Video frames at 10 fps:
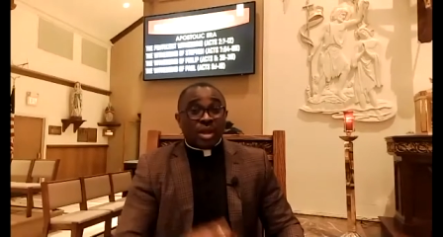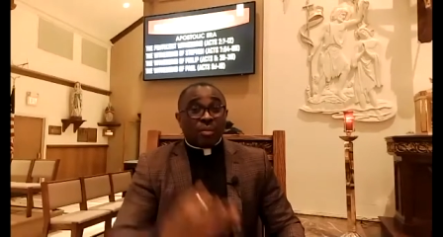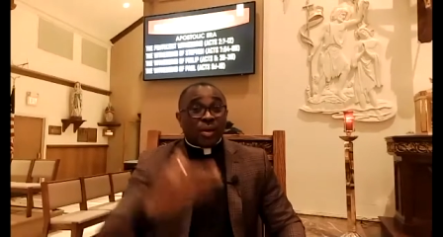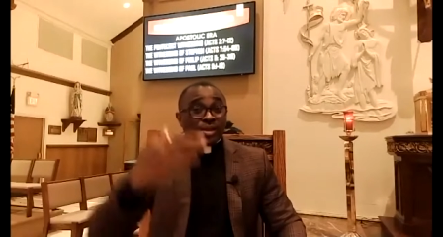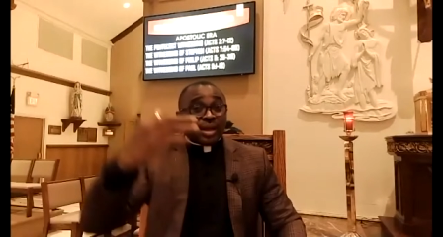
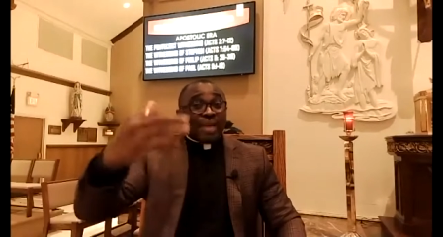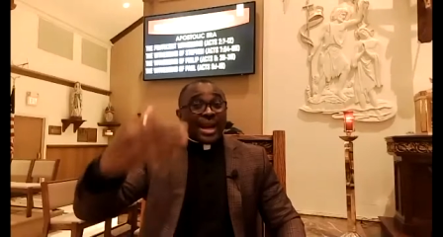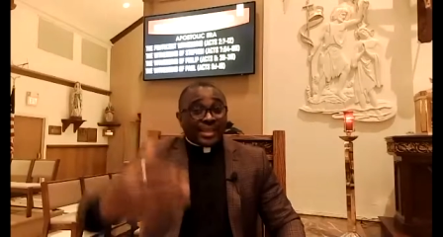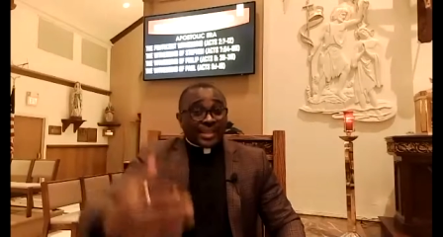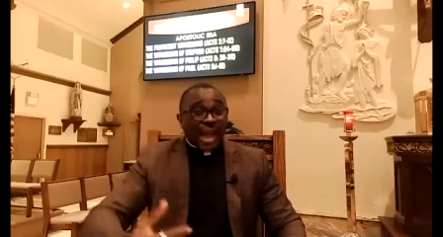But by the
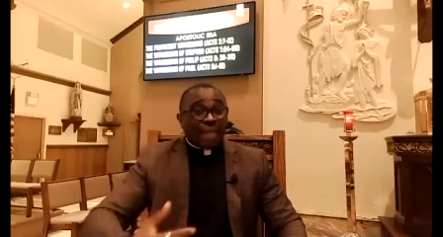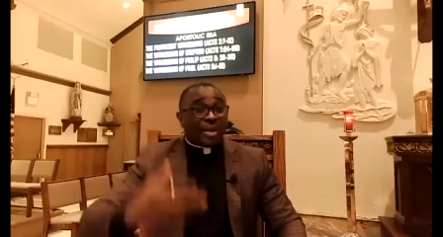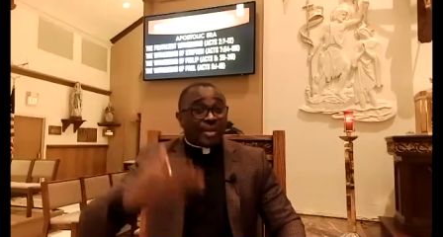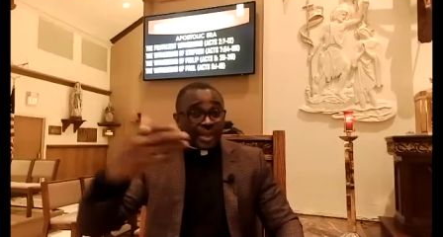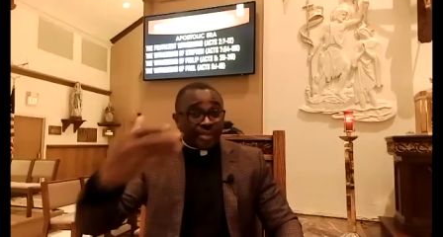time they
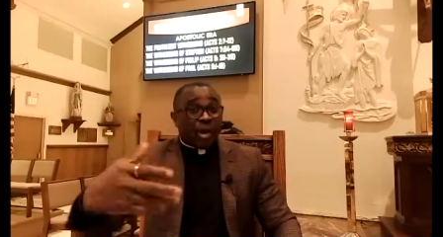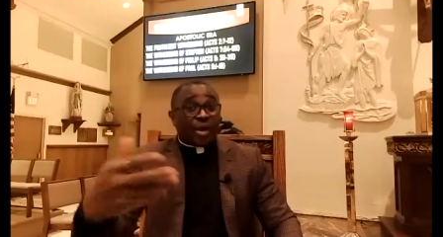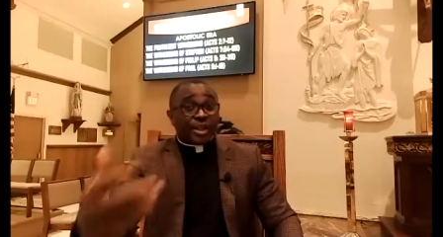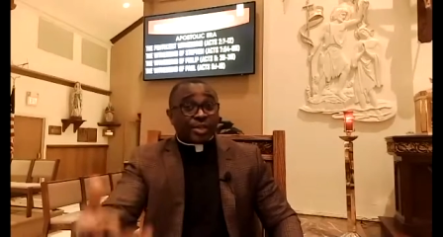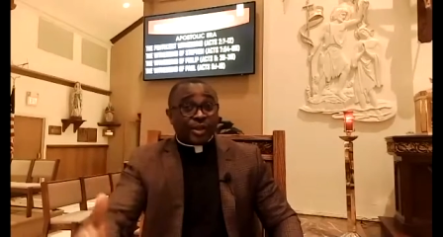received the
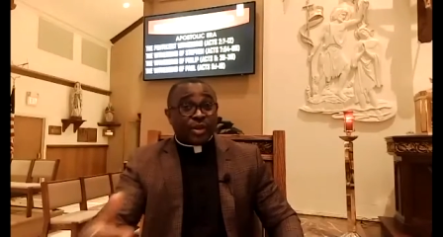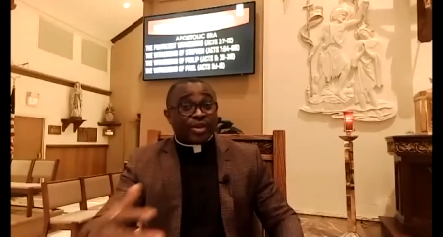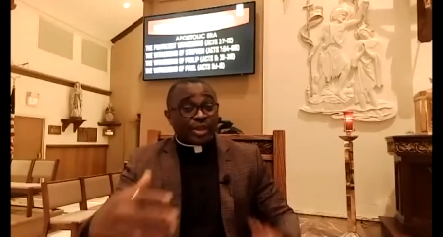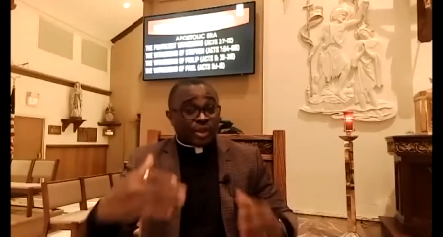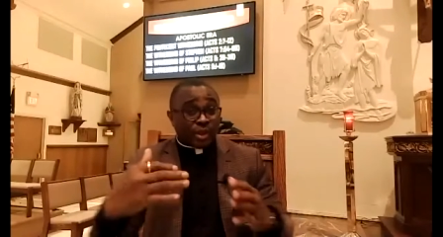Holy Spirit, God
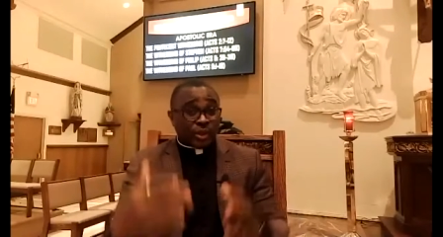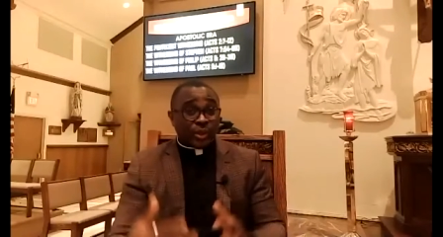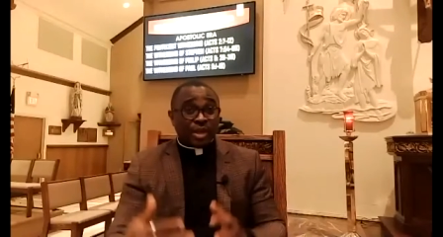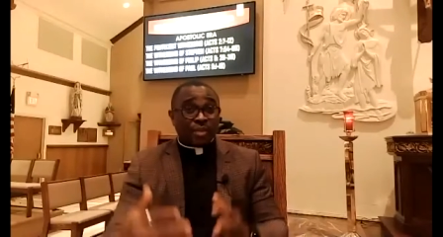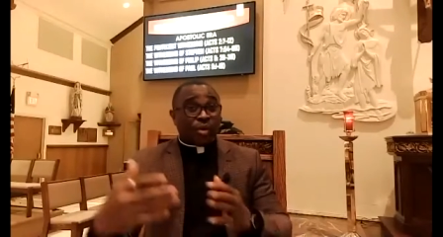Jesus told
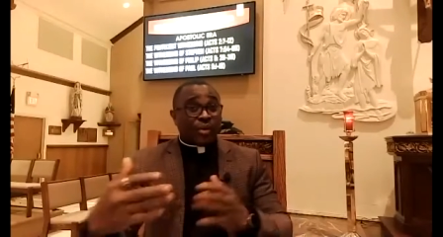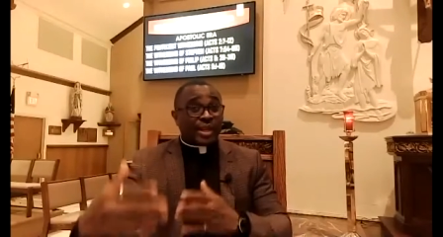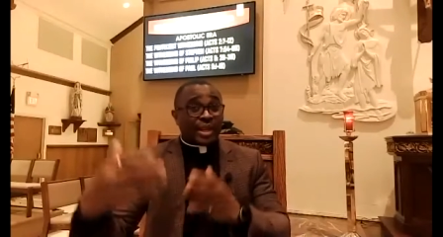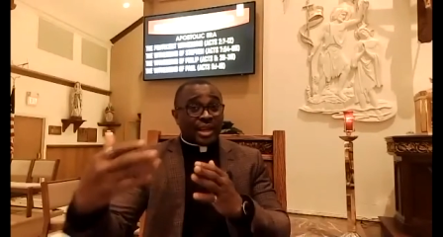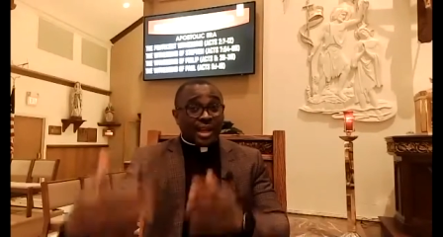them
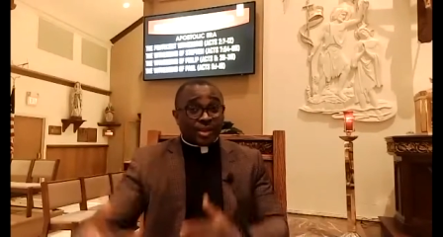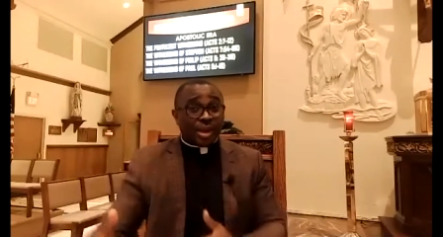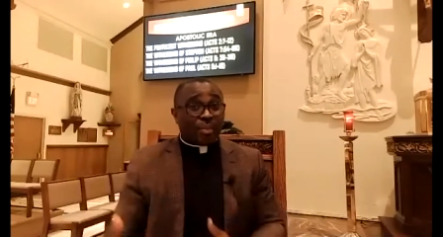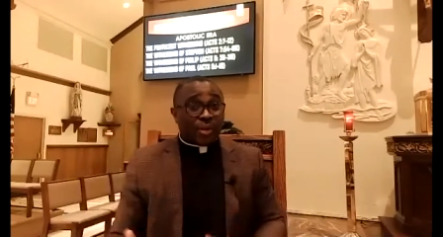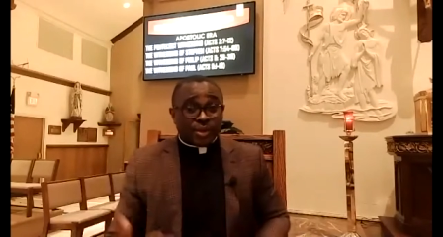already in Acts of the
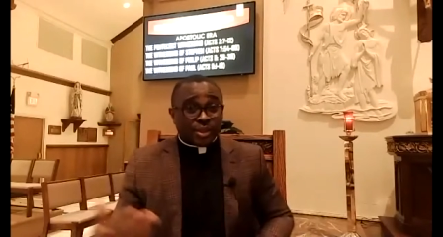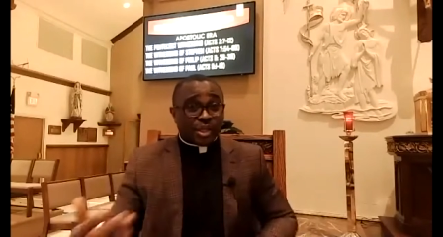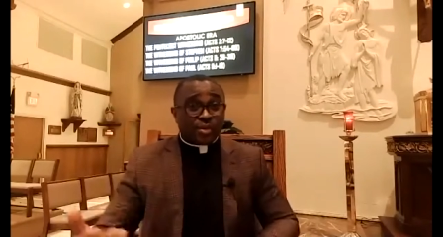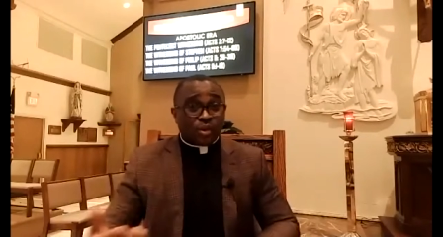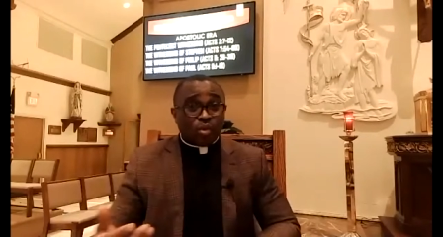Apostles
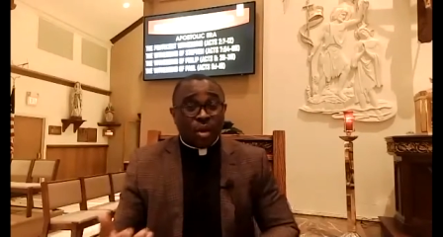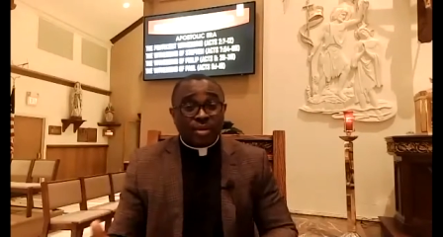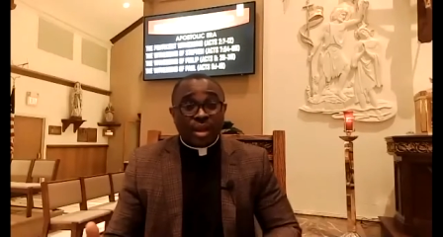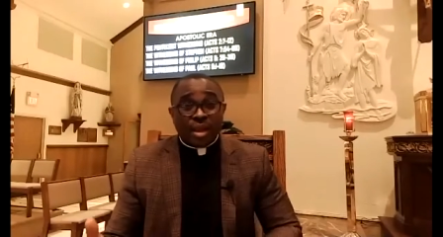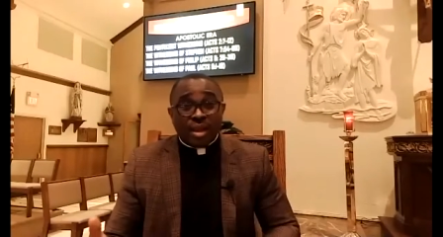chapter
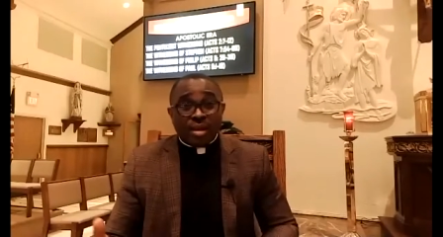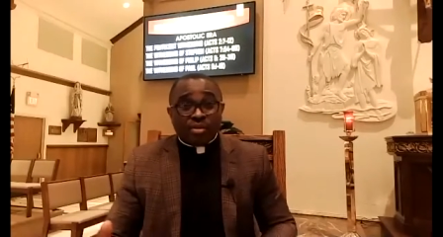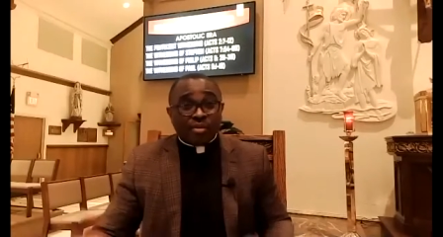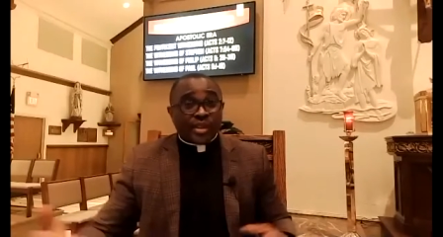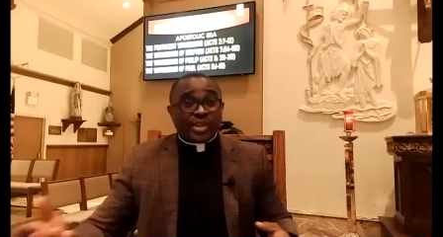1
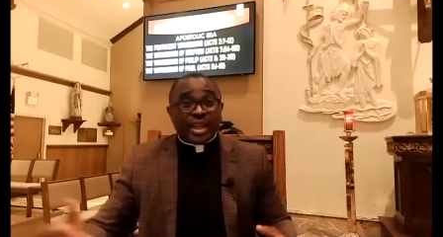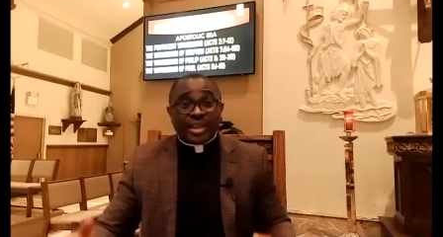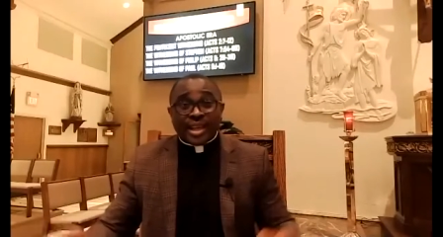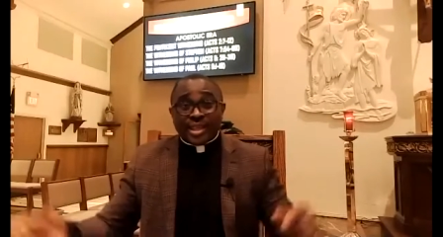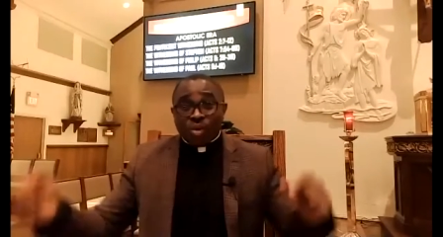from verse
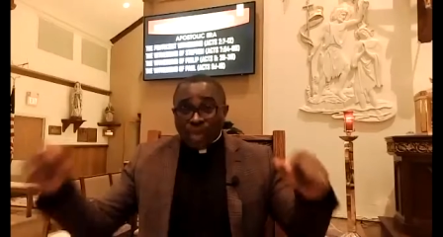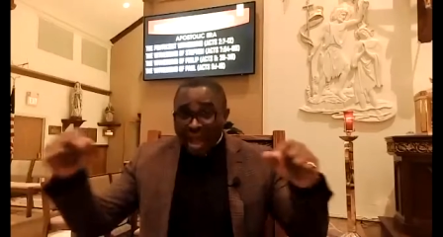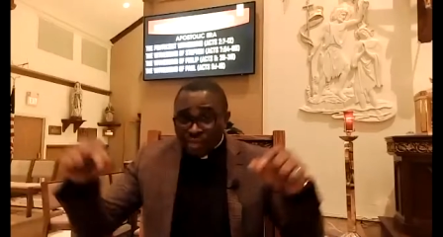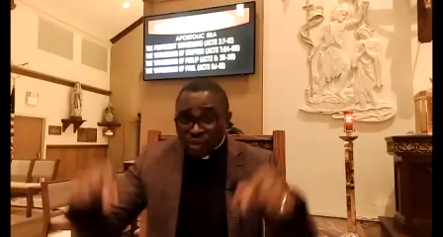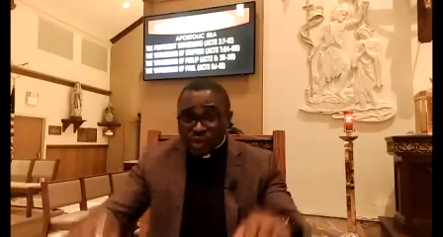8 that they would
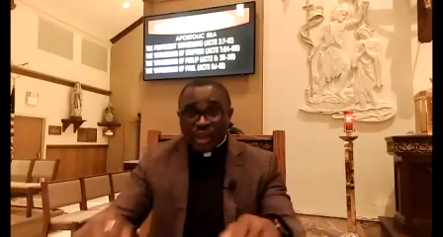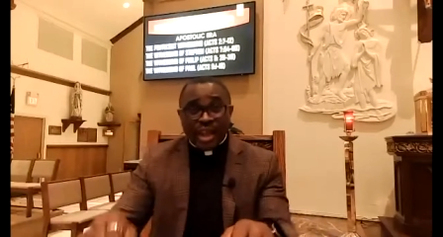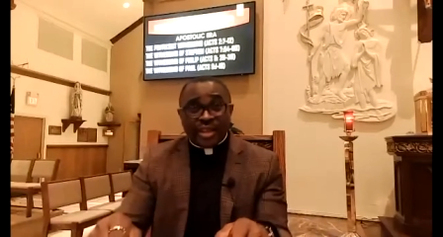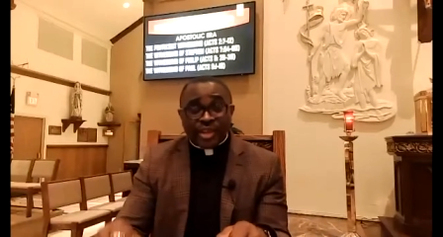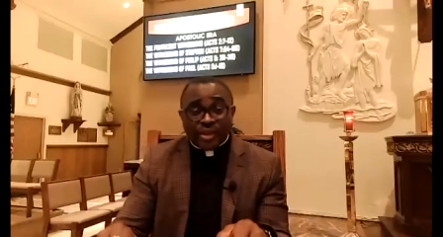have to stay
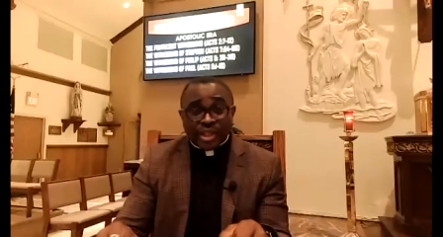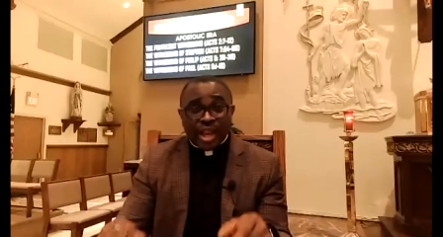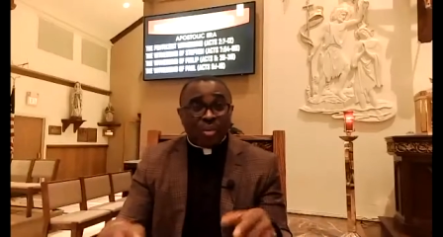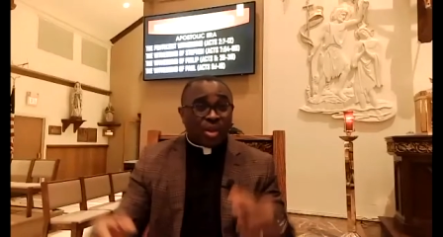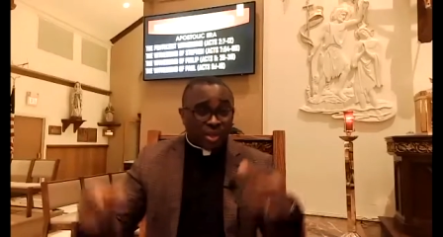in
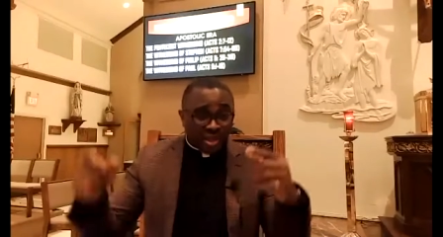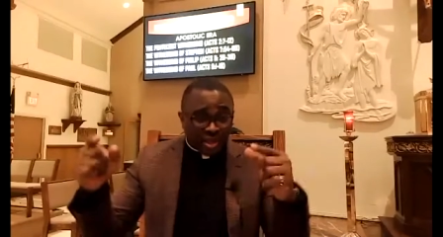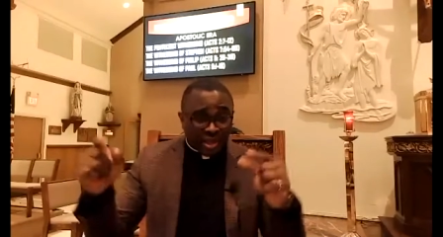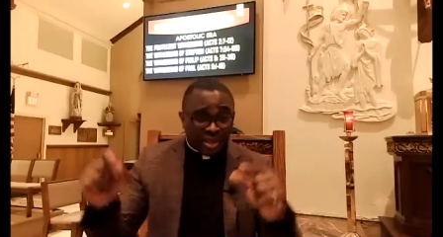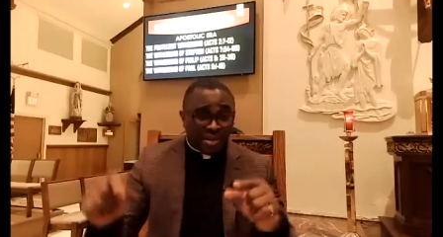Jerusalem until they
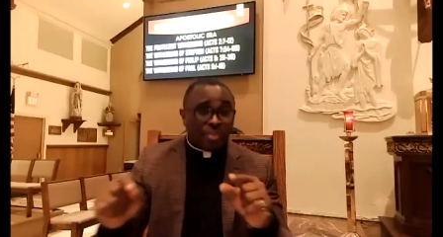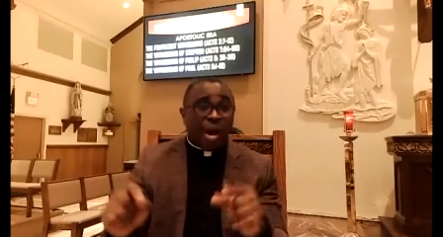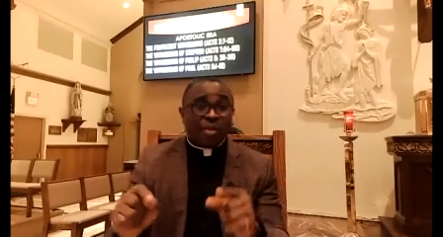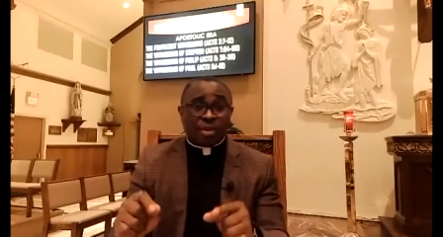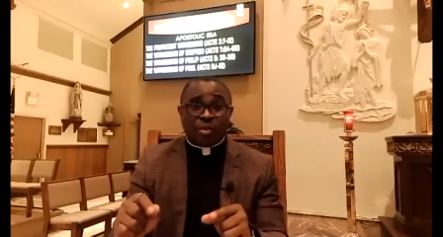receive the
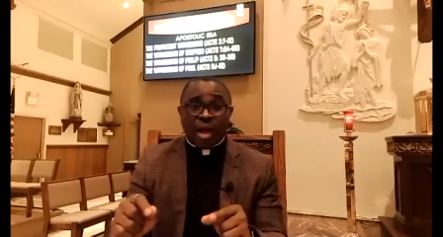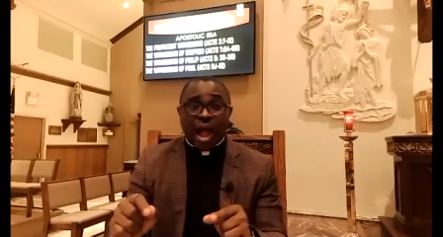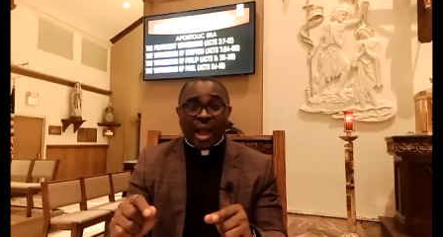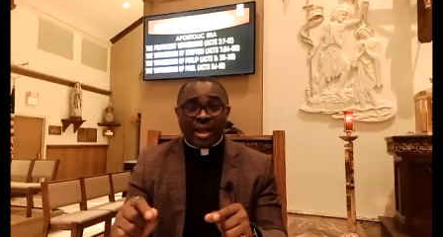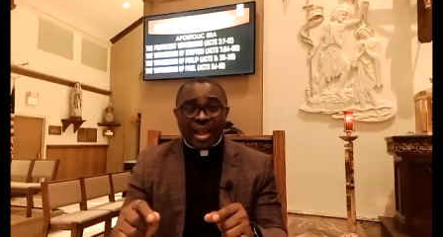power from on high.